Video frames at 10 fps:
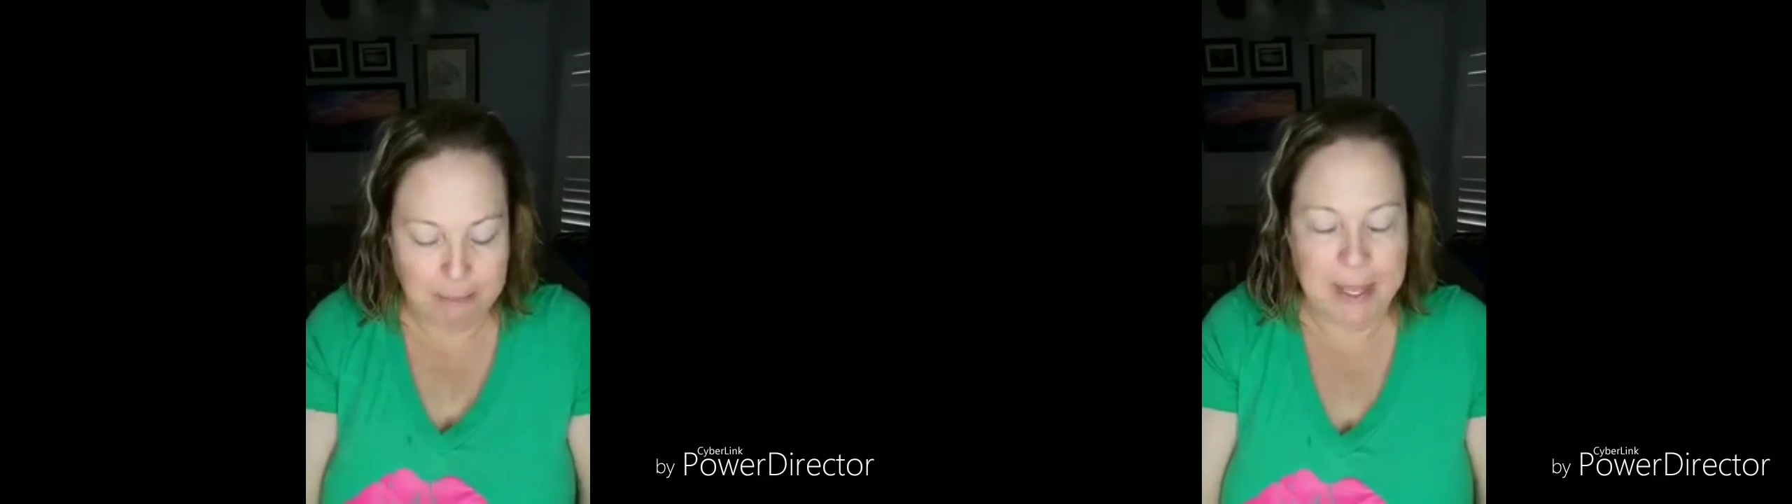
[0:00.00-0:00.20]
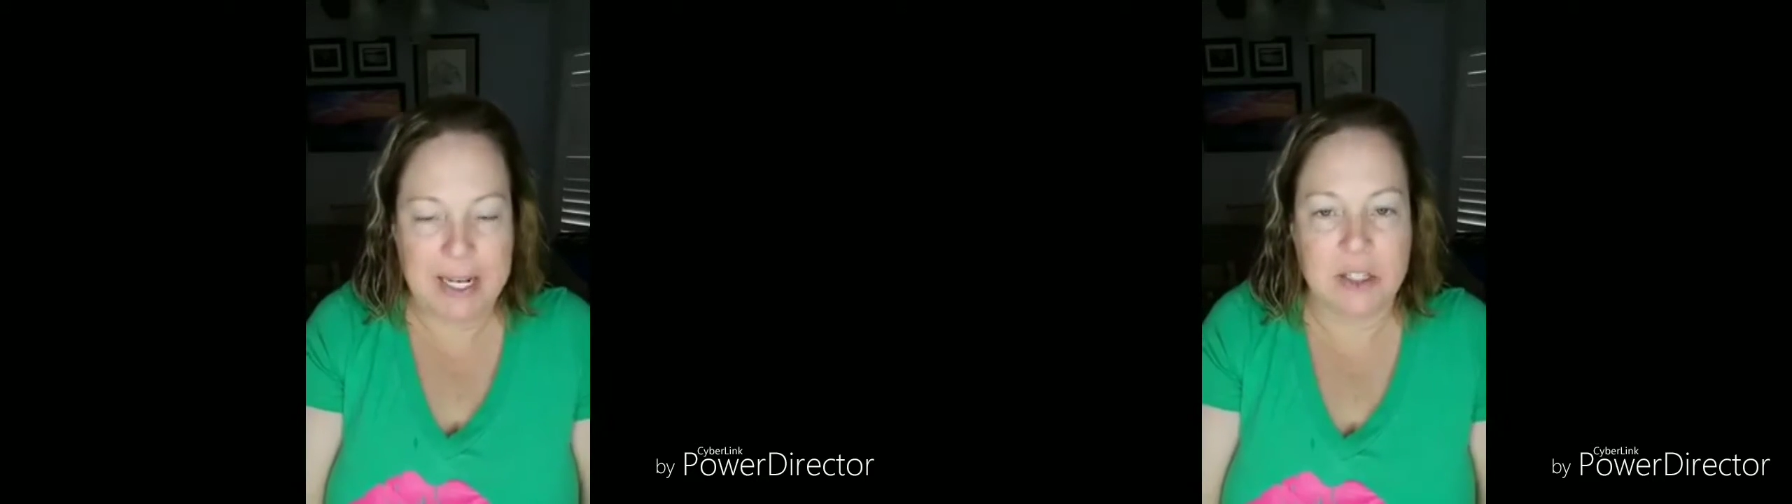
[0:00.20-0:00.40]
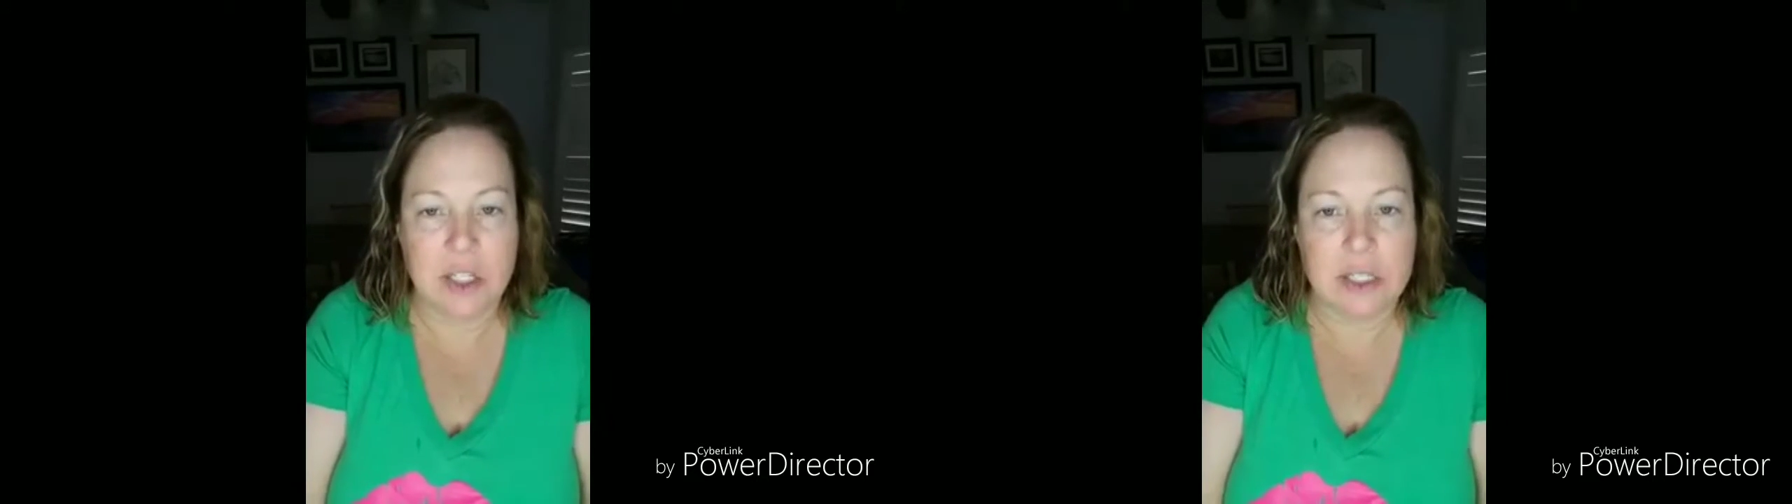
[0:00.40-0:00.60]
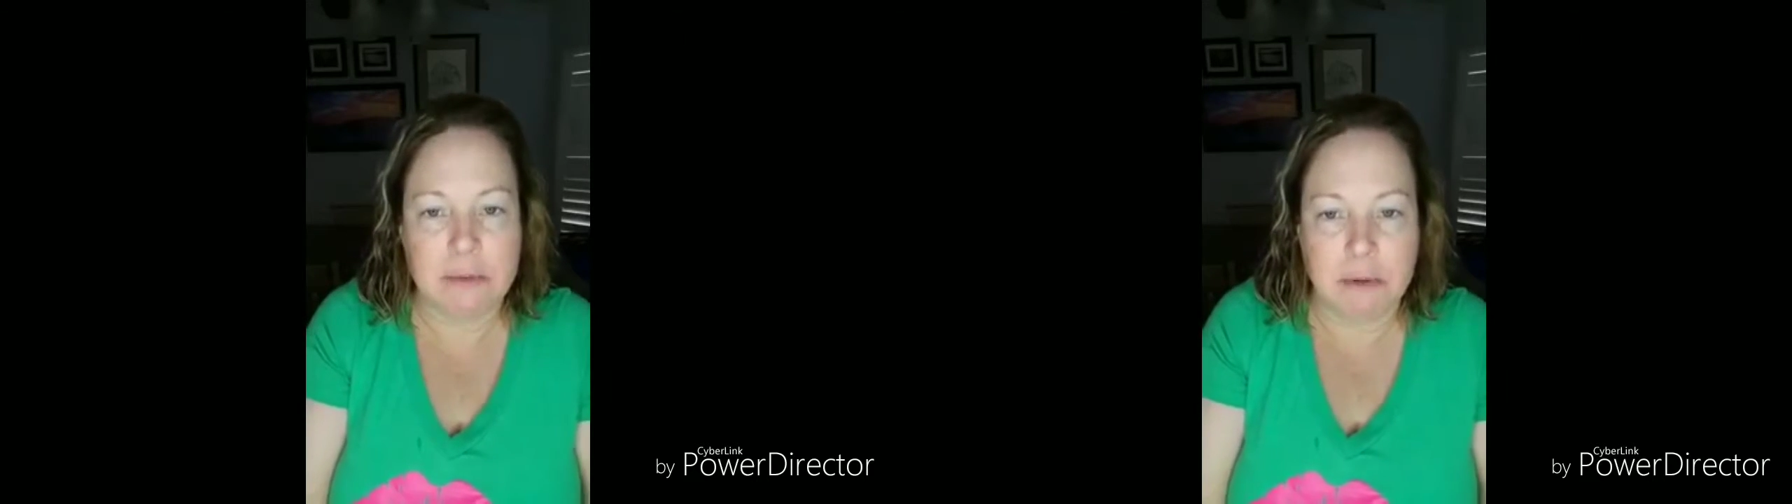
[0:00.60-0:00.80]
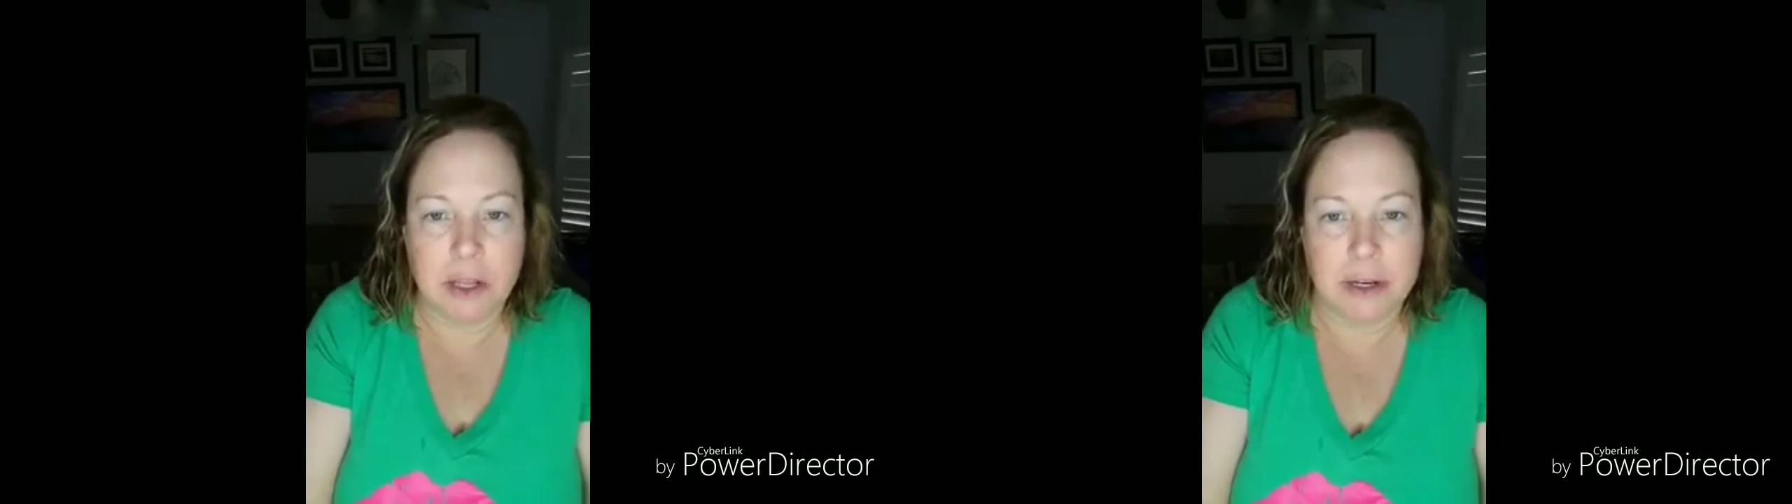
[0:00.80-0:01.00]
but it's
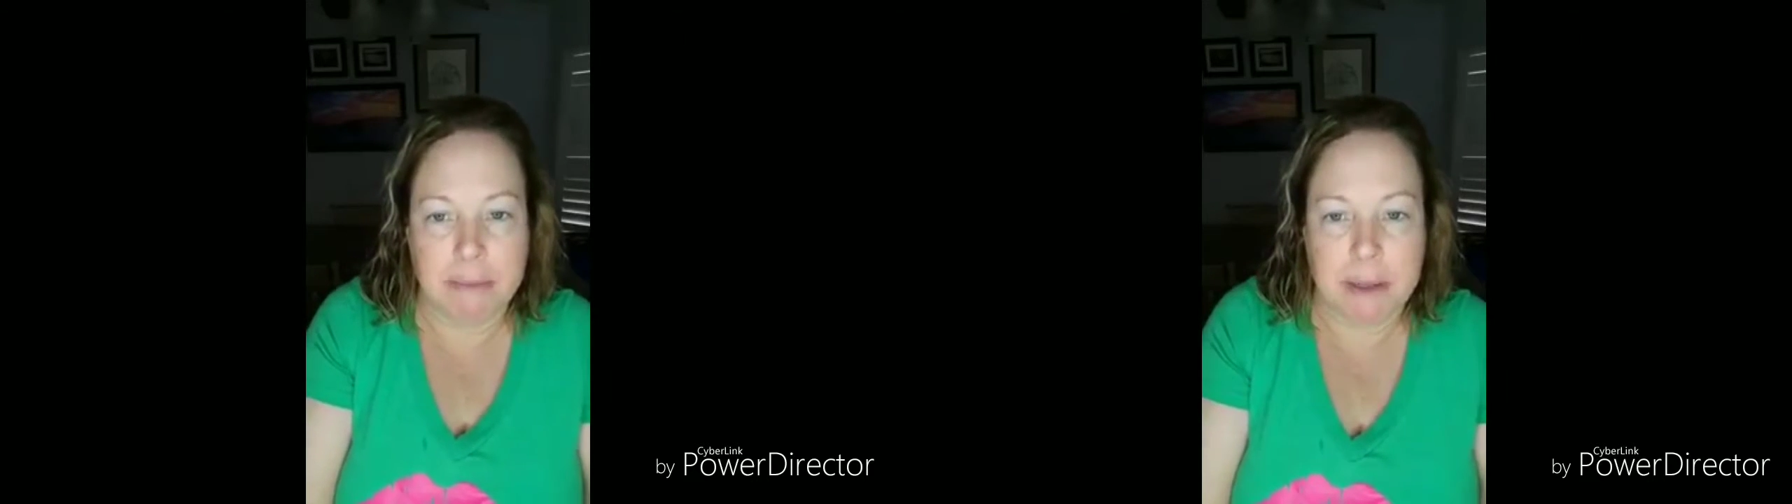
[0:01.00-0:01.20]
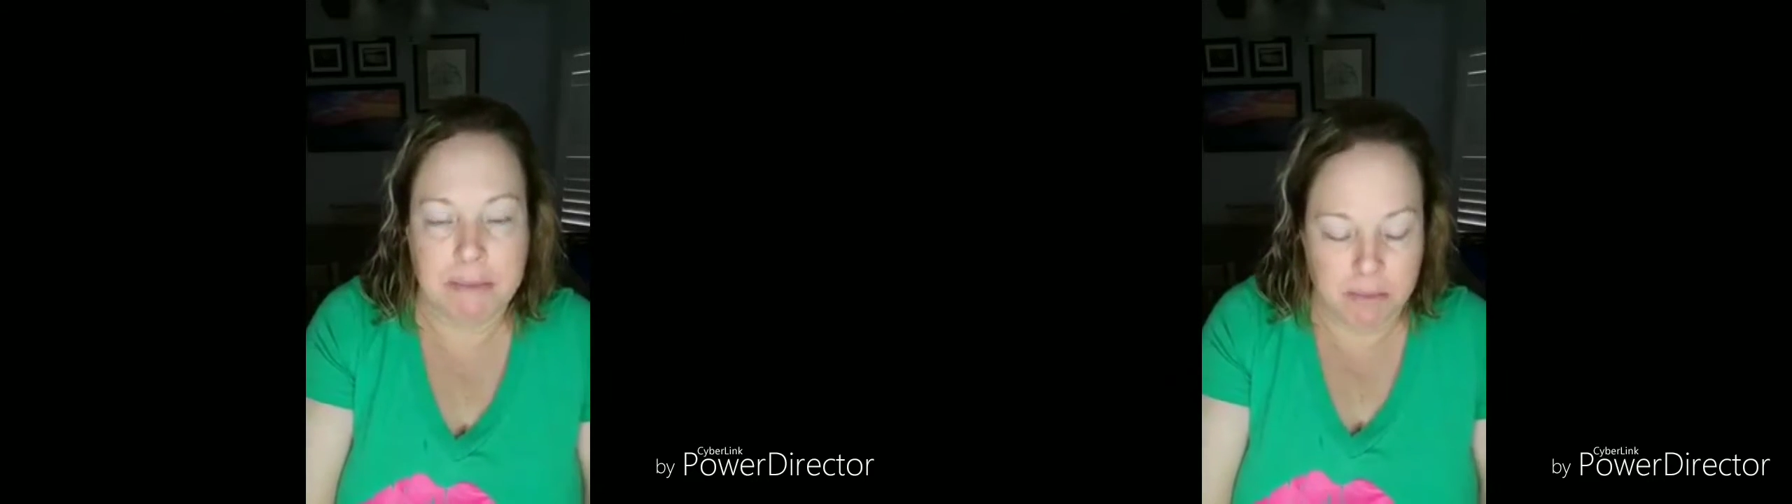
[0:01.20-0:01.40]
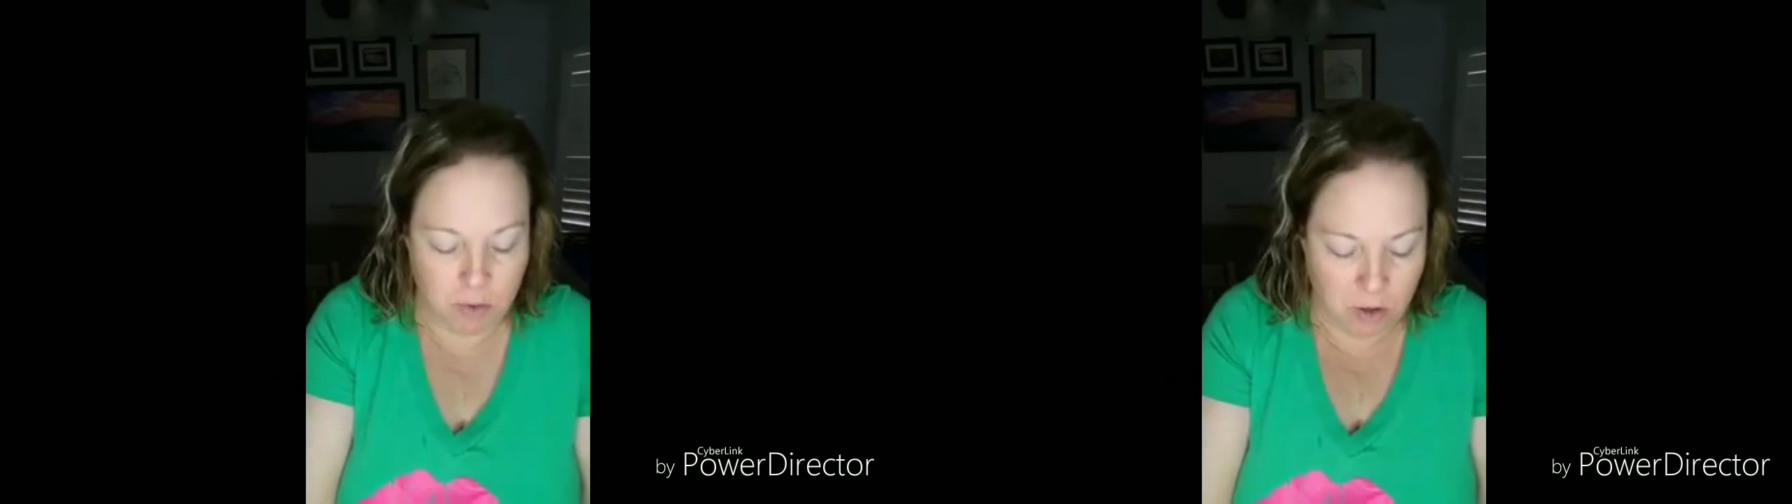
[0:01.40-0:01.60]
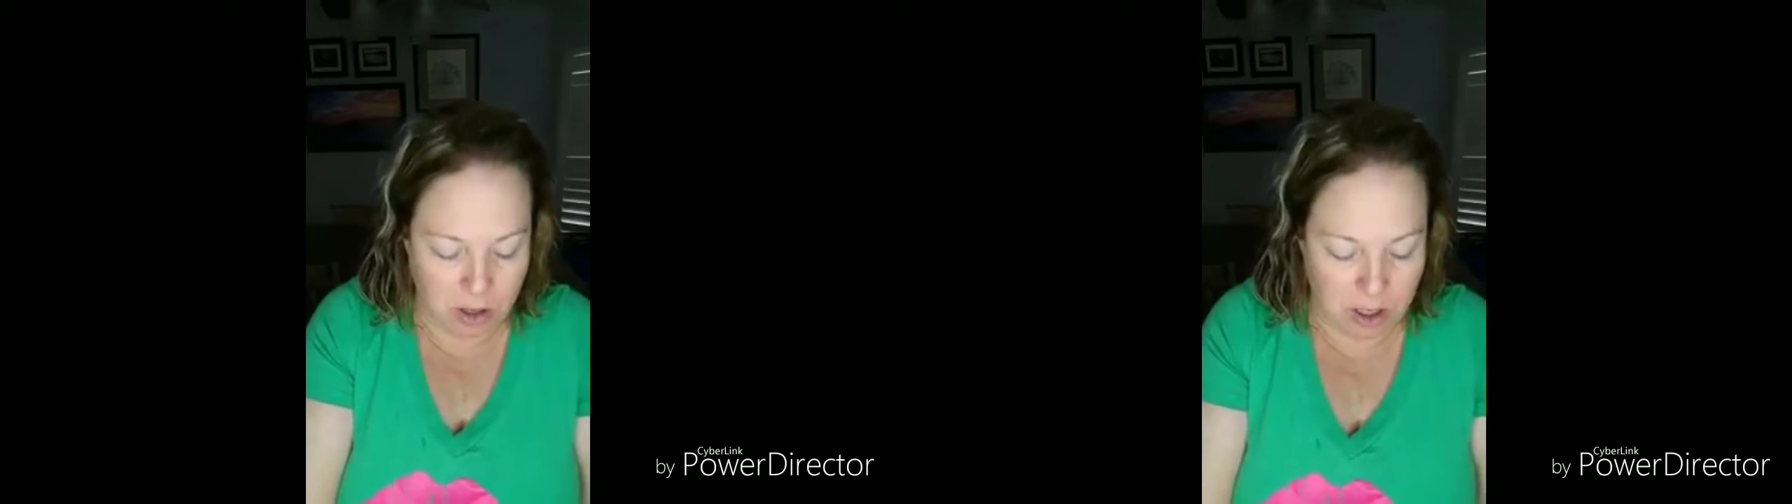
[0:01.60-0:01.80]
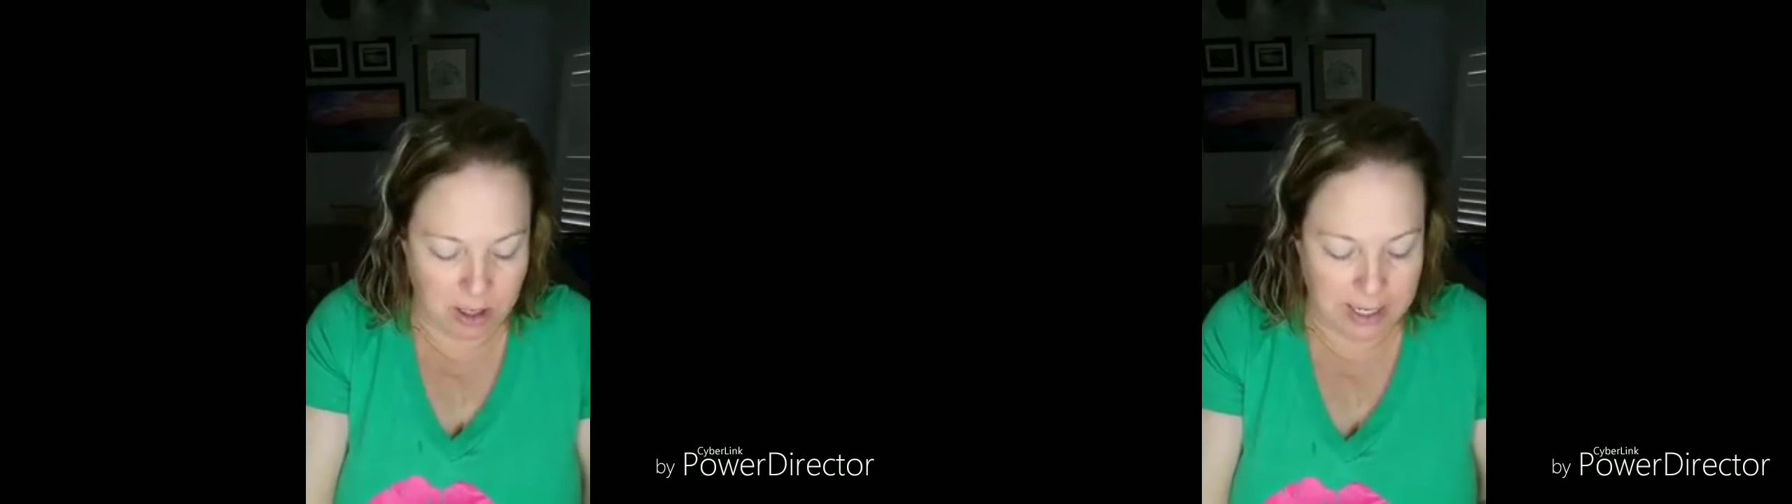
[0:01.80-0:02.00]
just going to be
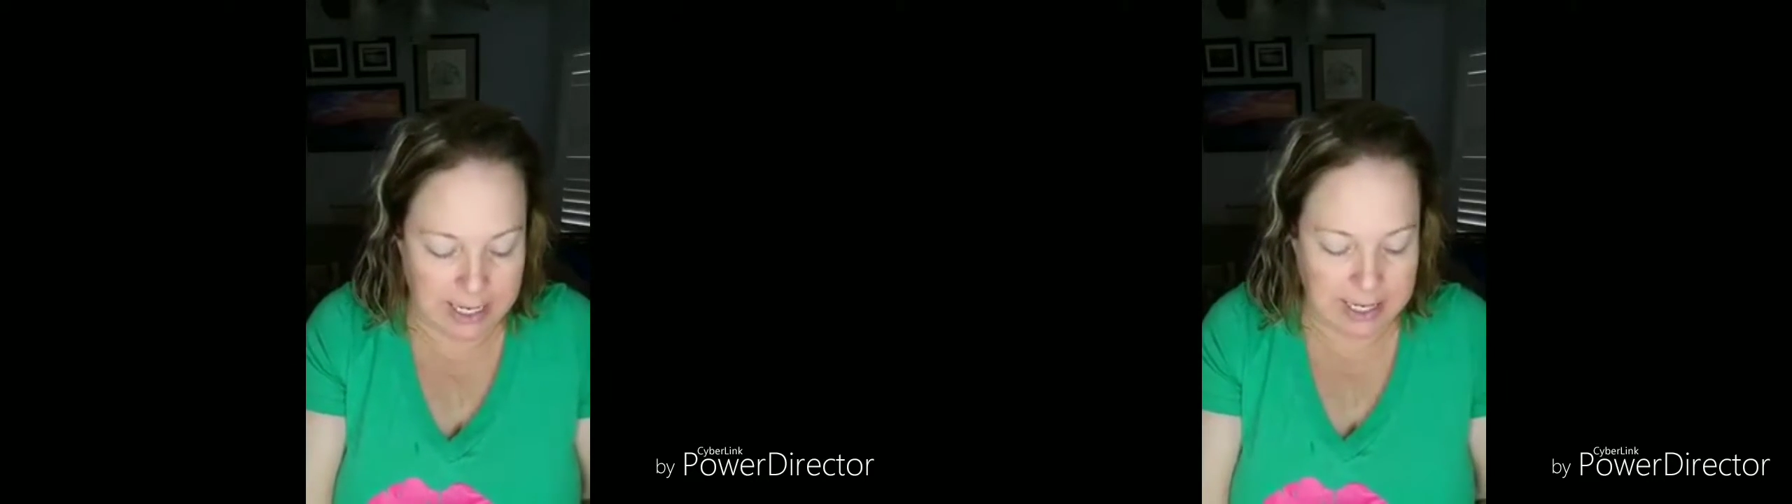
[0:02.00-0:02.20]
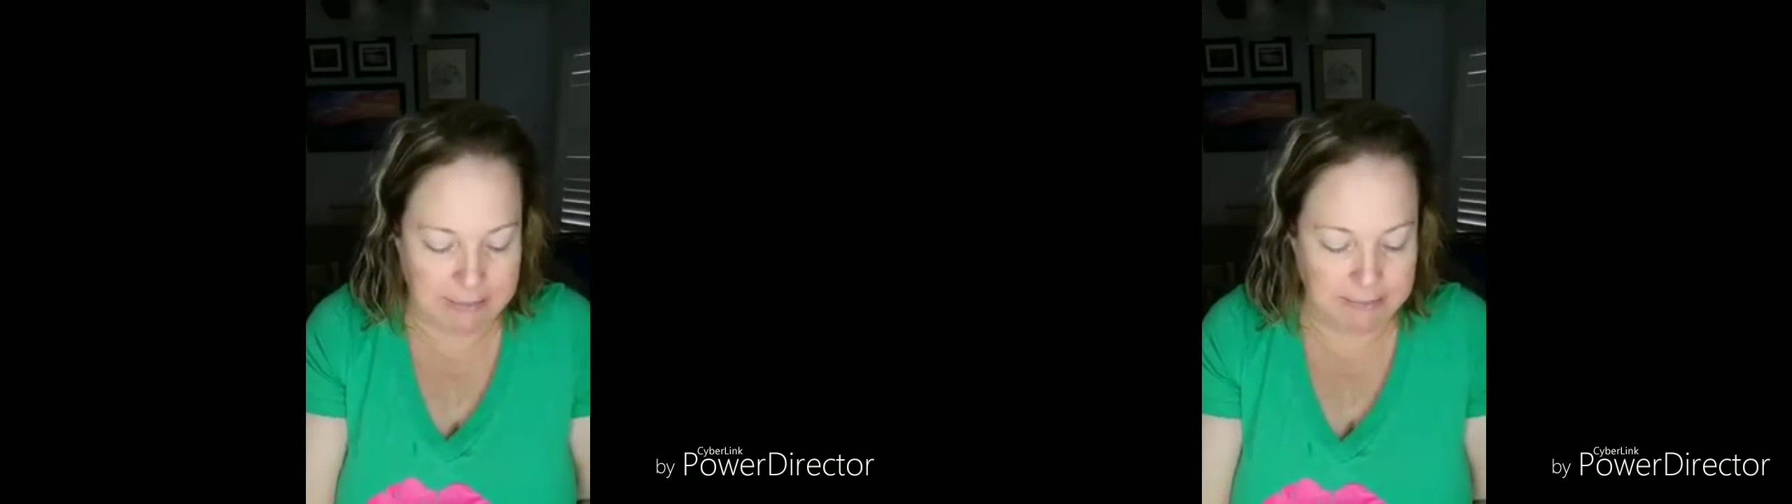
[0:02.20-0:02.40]
more